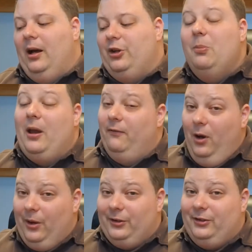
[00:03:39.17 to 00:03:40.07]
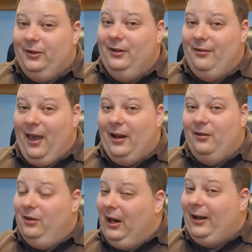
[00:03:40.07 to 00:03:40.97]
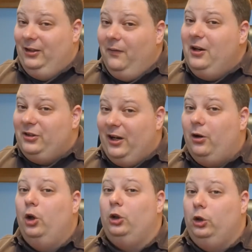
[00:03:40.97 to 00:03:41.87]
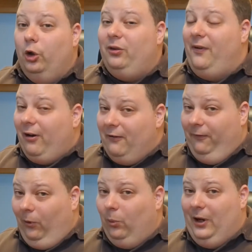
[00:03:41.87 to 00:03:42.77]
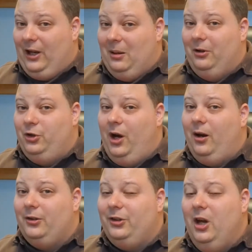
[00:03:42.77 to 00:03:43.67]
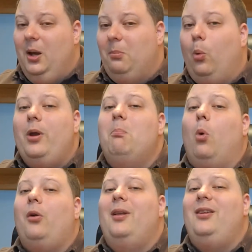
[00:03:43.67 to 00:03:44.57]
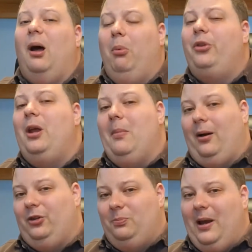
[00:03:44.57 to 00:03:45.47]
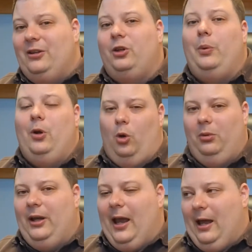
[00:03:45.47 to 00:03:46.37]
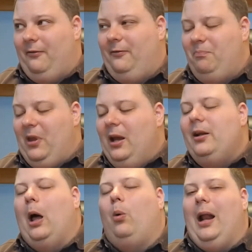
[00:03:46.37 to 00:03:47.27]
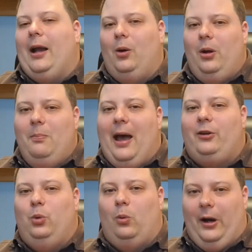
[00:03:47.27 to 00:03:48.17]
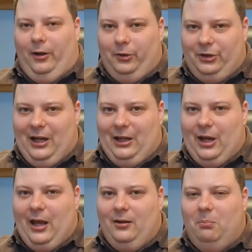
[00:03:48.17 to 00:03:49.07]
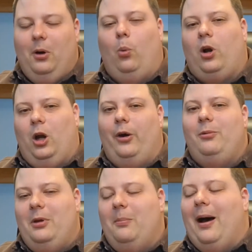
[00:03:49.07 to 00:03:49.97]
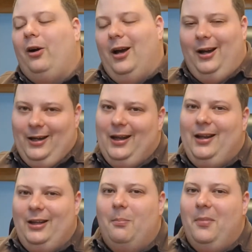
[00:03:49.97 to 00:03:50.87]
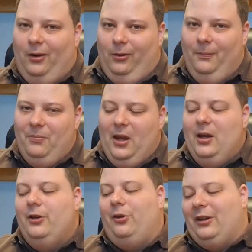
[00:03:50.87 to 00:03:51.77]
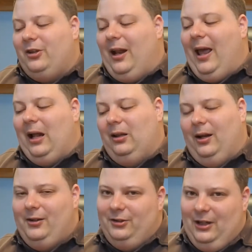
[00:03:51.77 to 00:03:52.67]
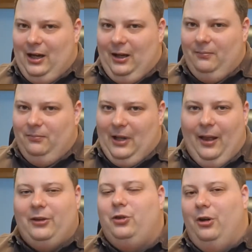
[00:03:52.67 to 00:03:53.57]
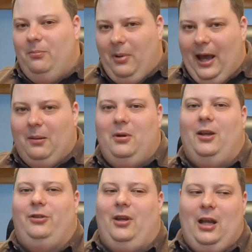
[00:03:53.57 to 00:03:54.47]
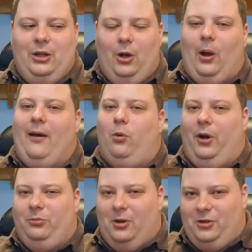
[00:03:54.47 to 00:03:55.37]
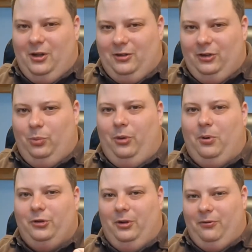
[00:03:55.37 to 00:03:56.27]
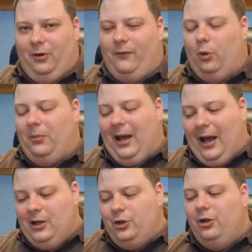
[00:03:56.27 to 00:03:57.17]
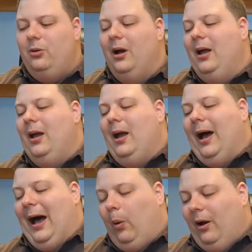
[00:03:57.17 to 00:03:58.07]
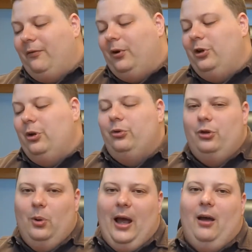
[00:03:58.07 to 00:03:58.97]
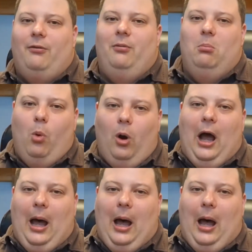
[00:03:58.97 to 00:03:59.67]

you may have noticed that the activity center looked very full when it came to chairs, but we more than doubled the amount of space that we normally have. Now, we're not going back to our regular seating yet, but we're going to be about cutting it in the middle. So that's going to add a lot of seating. Now, that's good and bad because, again, you don't have quite as much distance with the person in front of you or behind you. However, you do have more